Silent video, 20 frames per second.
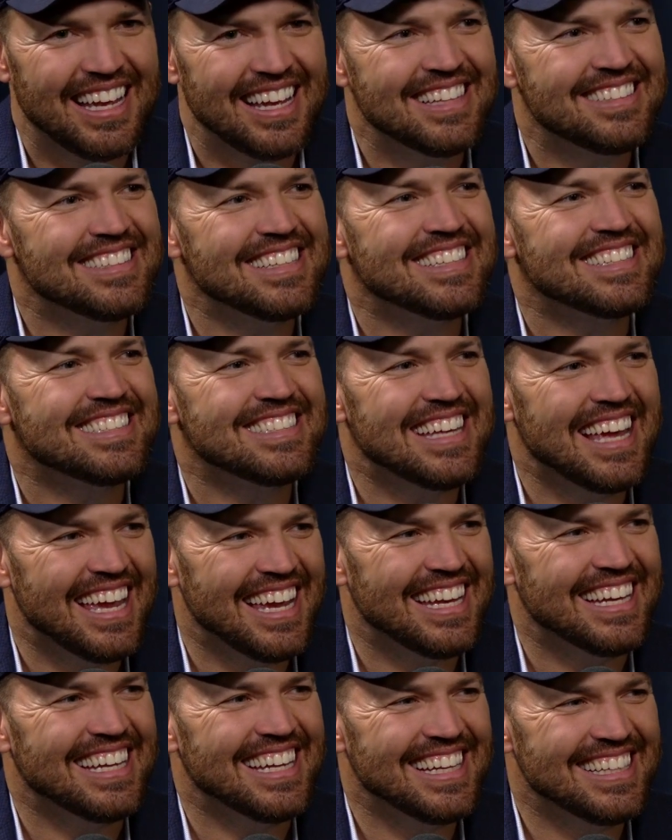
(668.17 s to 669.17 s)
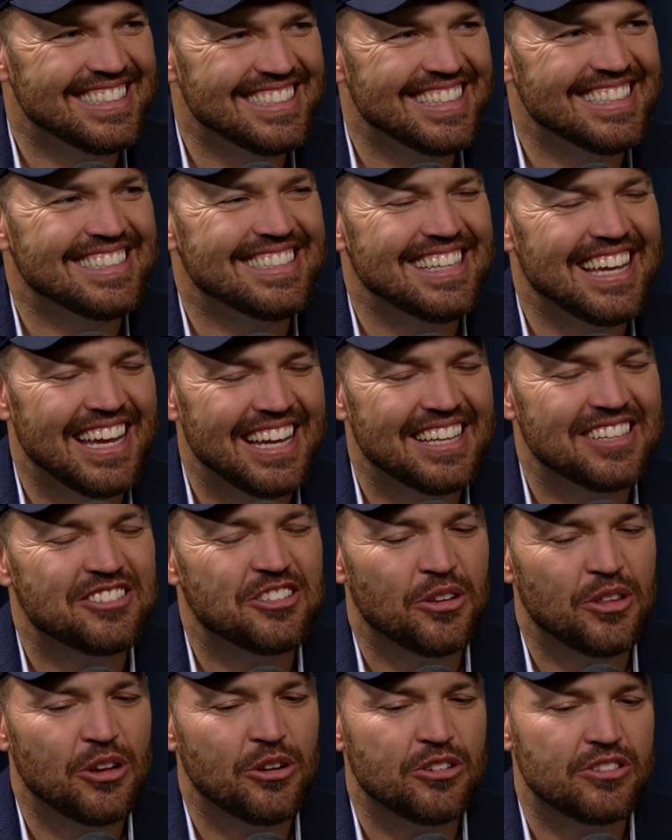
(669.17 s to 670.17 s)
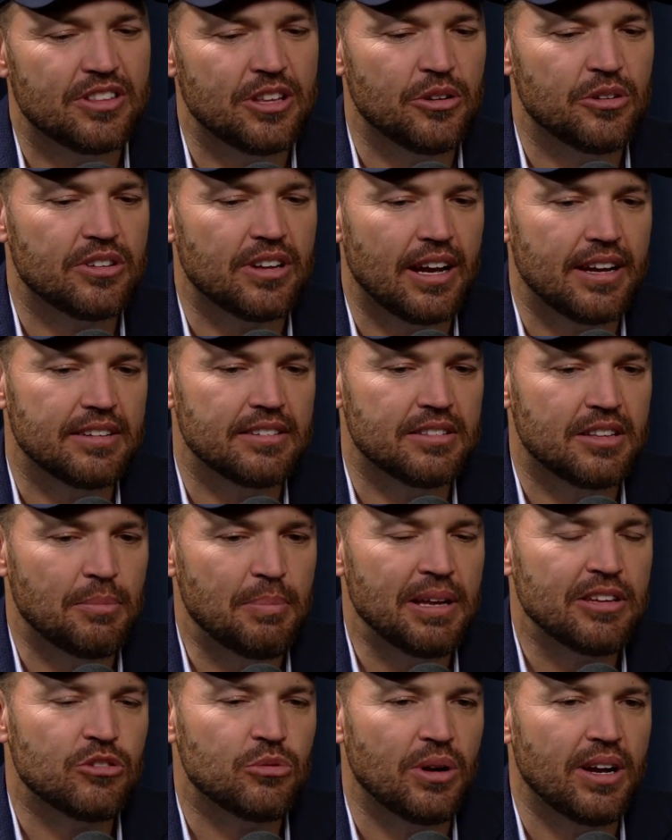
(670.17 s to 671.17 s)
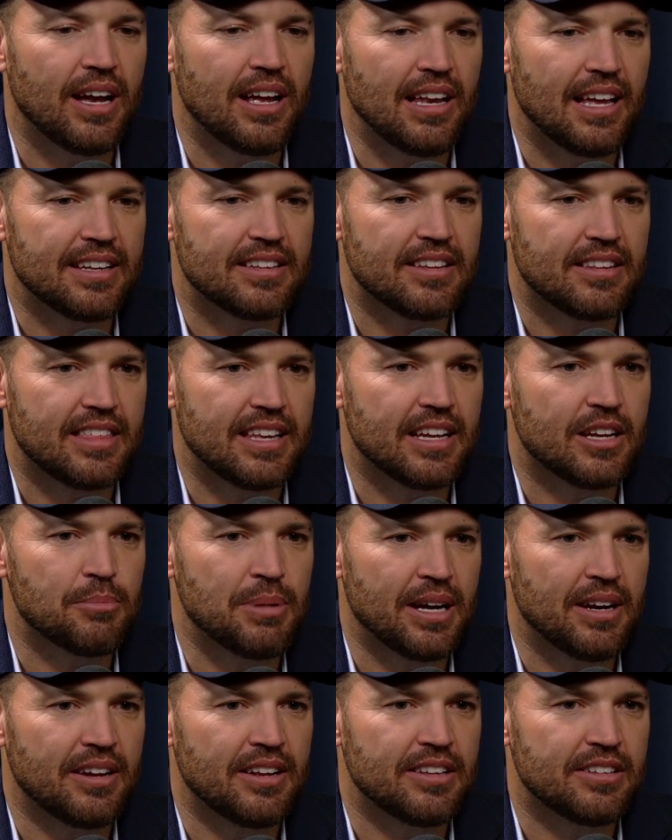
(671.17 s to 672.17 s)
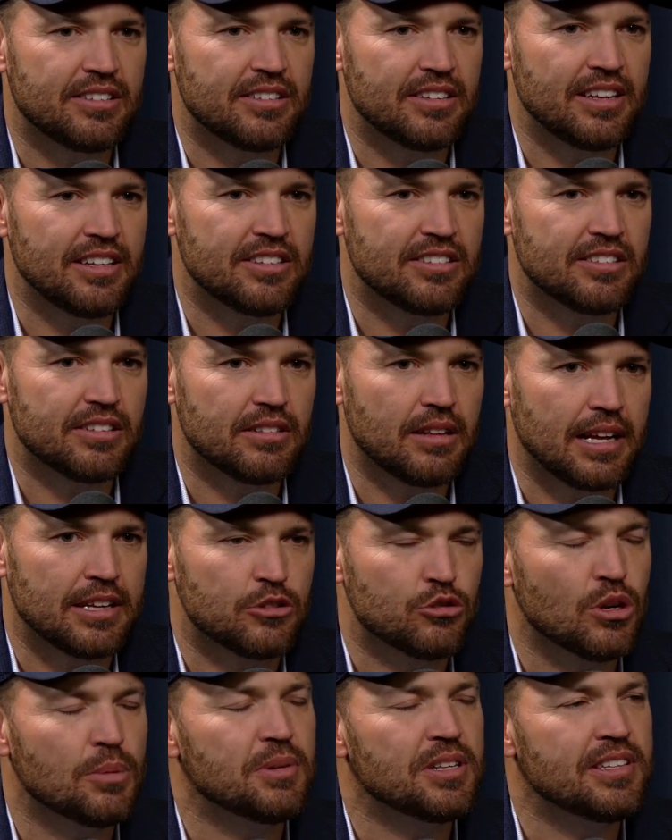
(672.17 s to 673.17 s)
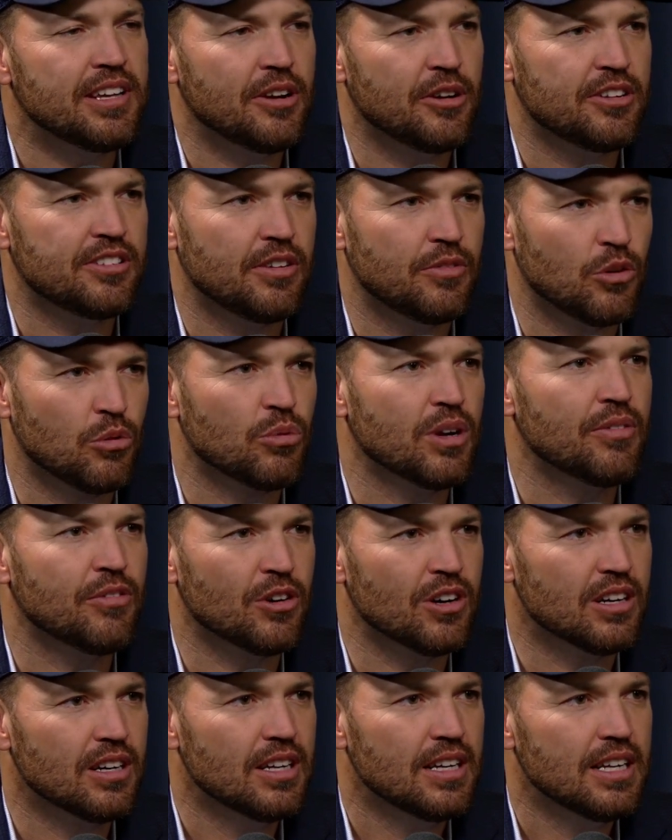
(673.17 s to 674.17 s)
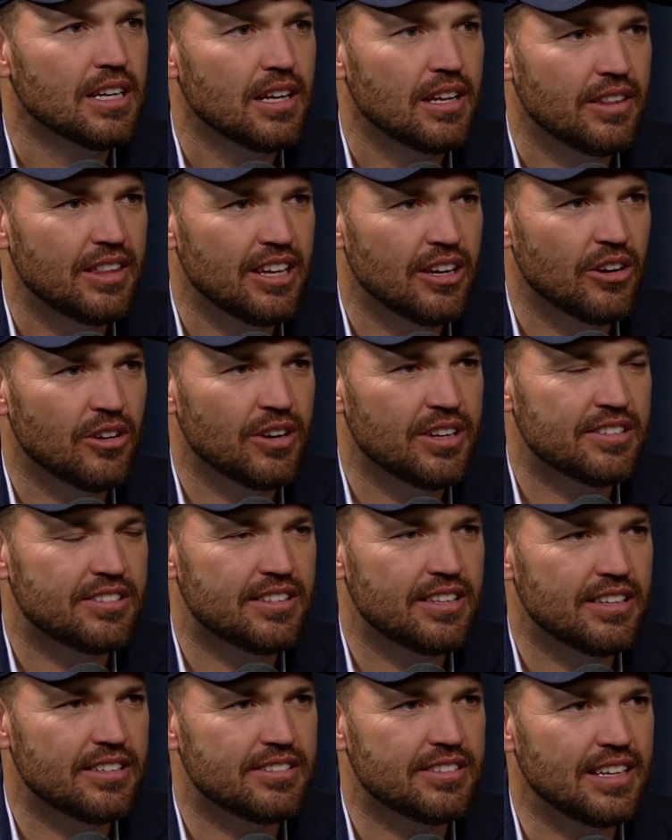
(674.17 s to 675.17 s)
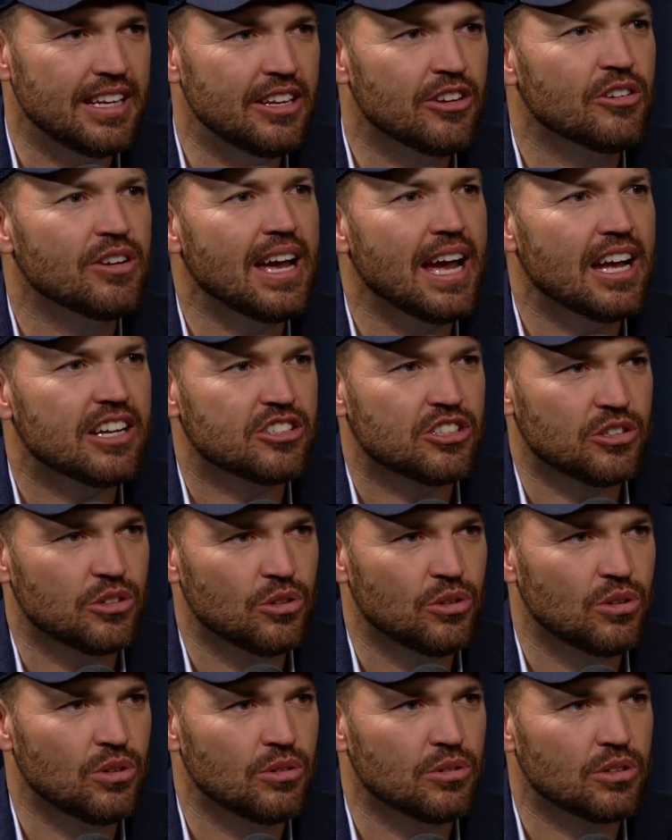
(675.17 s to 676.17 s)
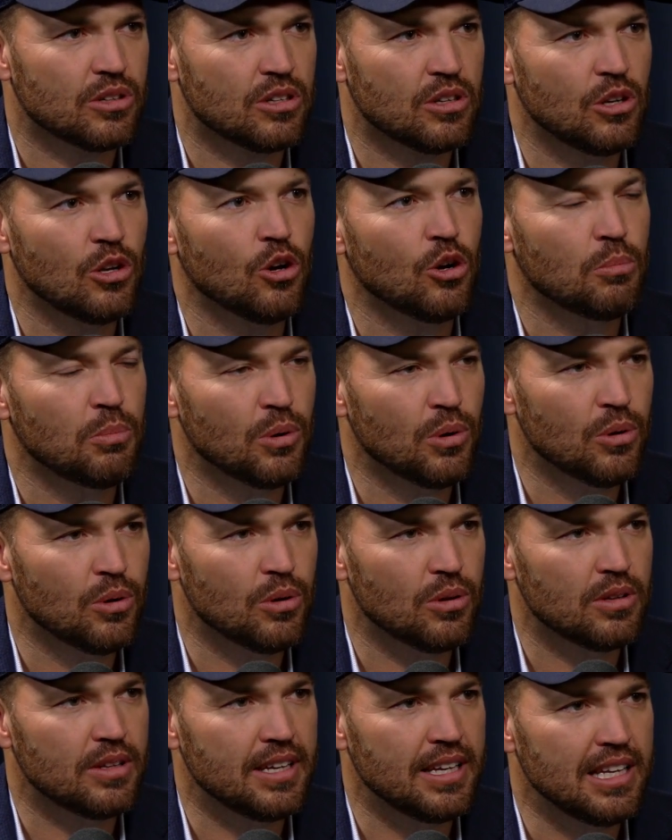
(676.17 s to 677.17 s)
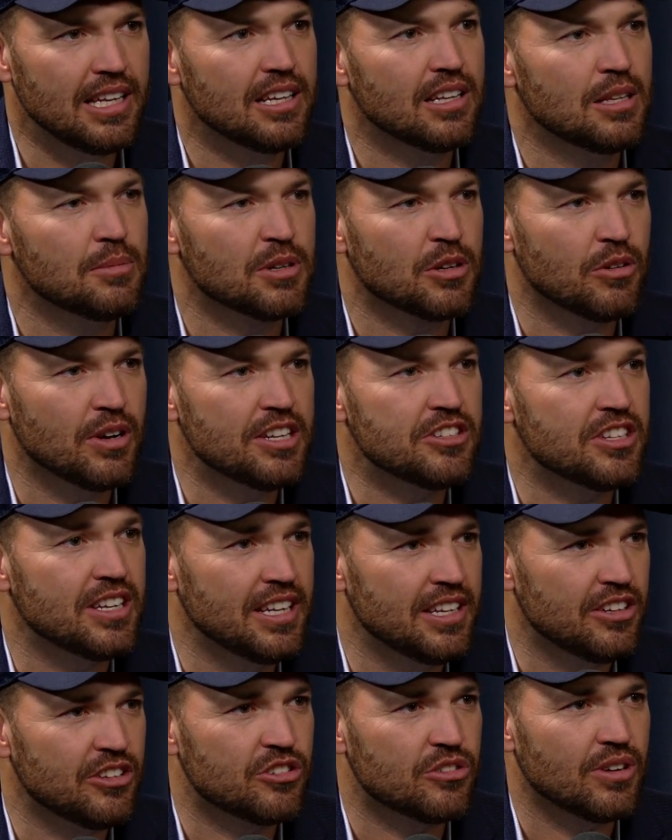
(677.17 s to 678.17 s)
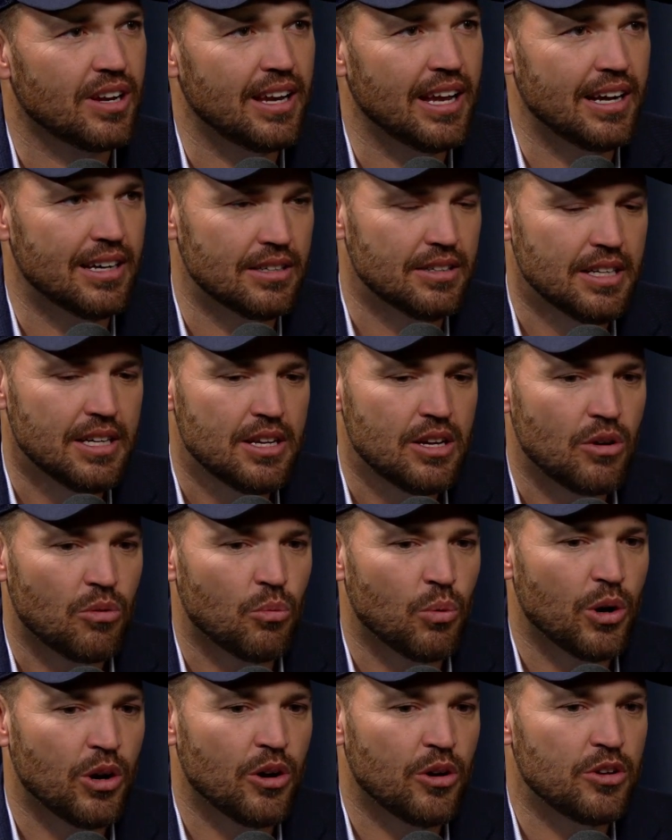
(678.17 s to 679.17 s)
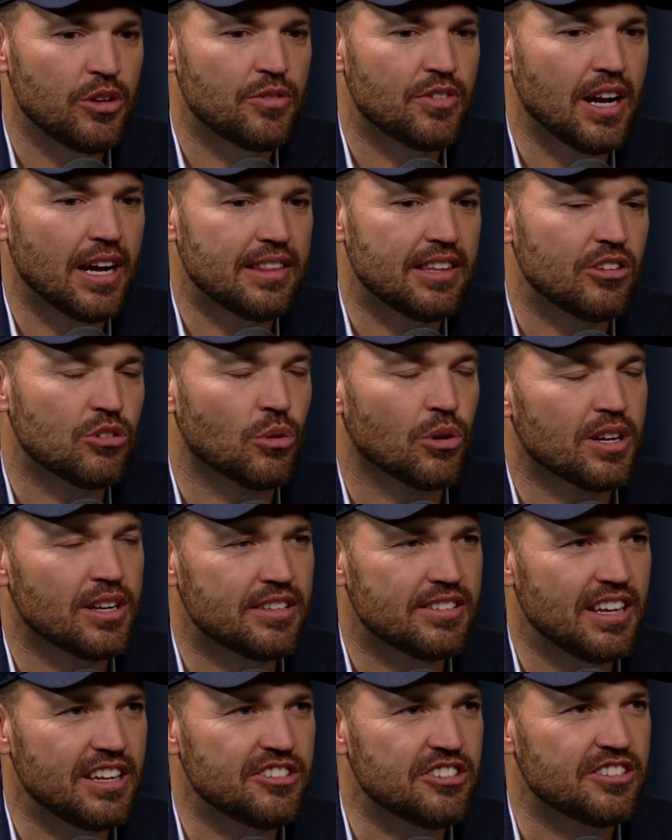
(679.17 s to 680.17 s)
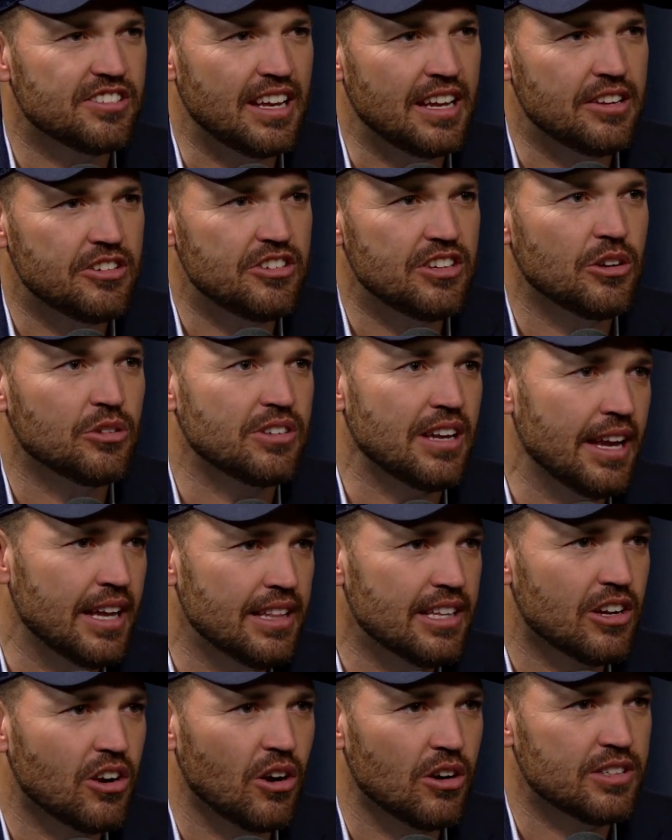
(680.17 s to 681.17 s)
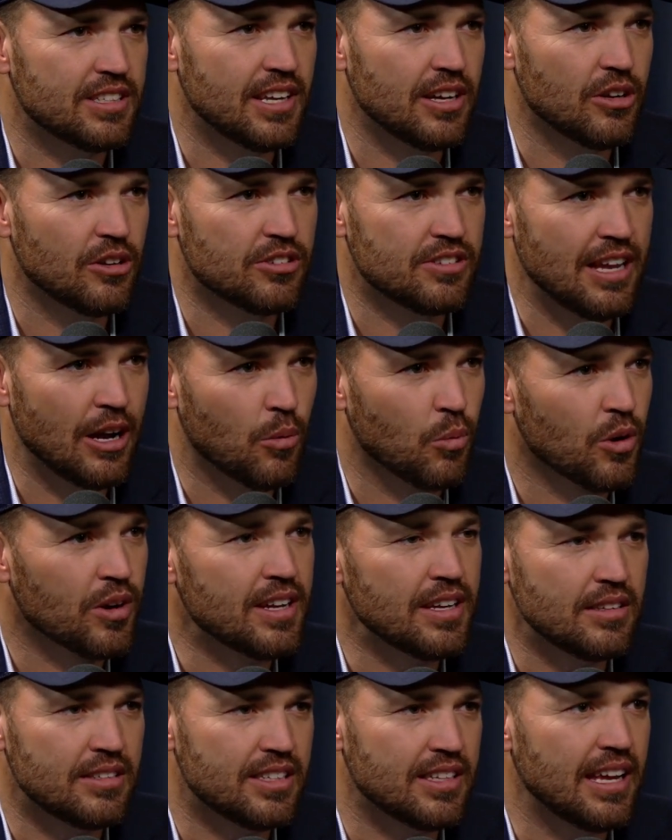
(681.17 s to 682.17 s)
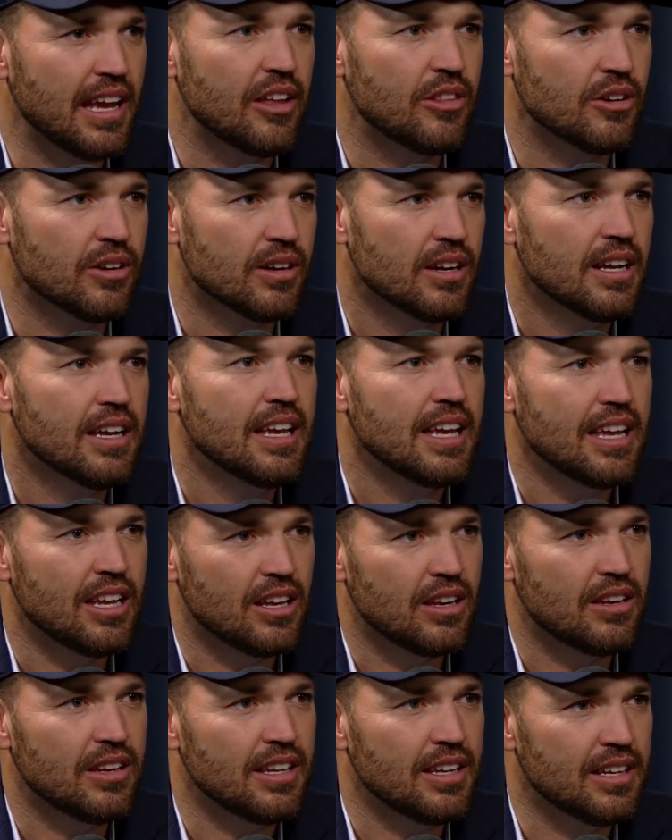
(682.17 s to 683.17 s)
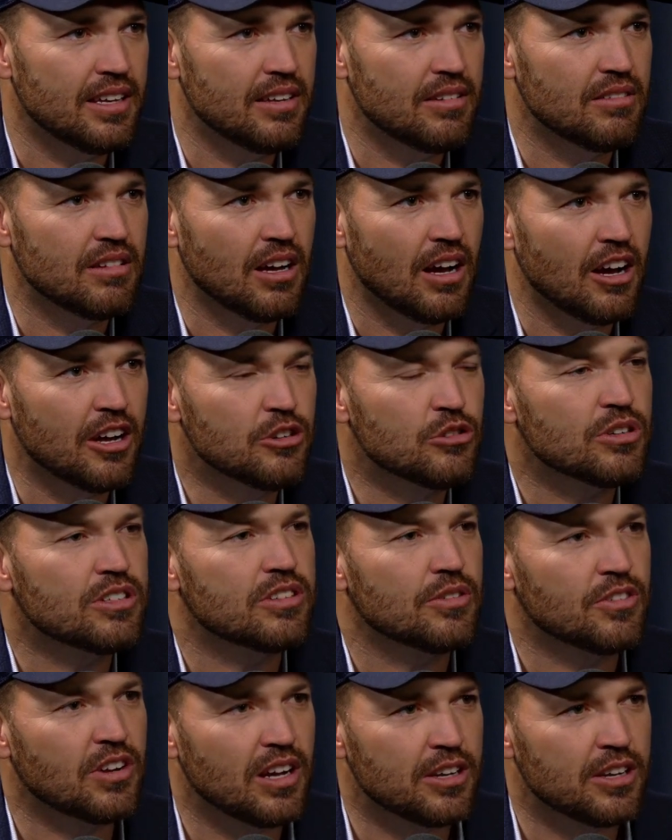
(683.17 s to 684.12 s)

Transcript: it's insane. Crazy. It's insane. So there's there's I, the best way I like to think about it is is like tributaries of a river. There is this international, global illegal immigration industry now, where you've got these organizations, NGOs, and the cartels now working together in in hundreds of